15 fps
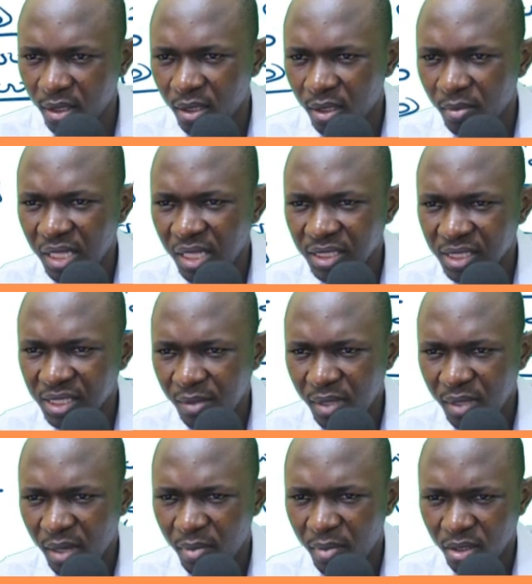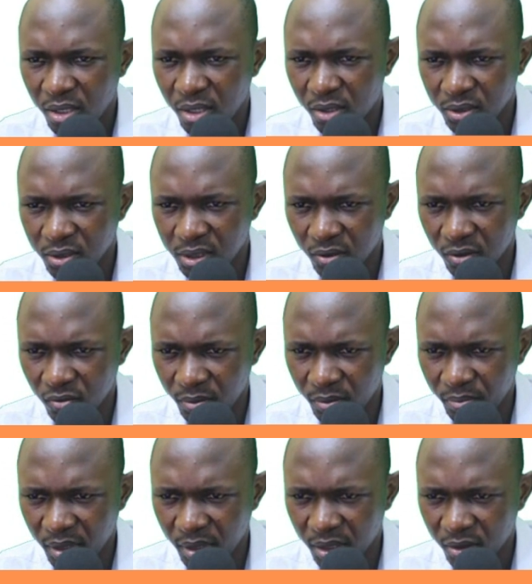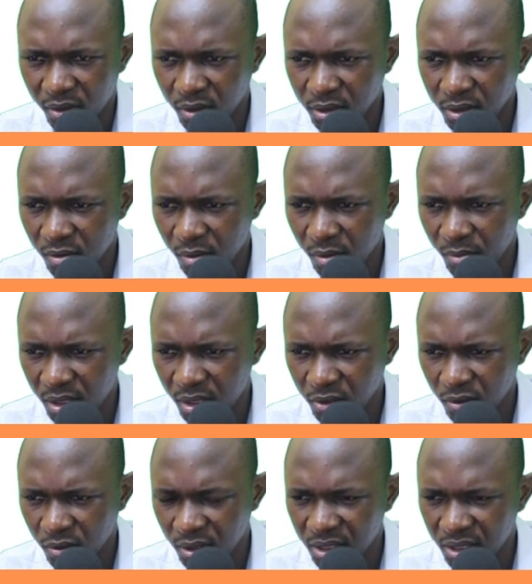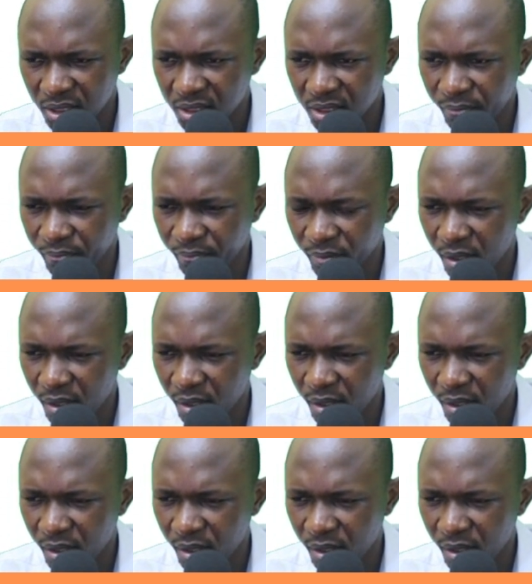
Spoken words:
But there's something about the course equipment. Course equipment is 160.